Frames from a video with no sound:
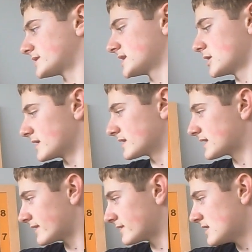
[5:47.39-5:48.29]
but here we
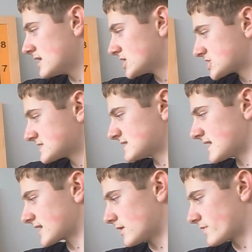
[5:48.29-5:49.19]
again just
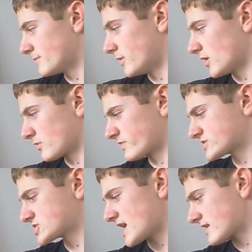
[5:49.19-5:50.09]
take out the pawn
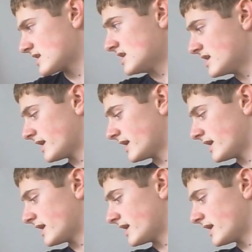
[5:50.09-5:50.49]
with check,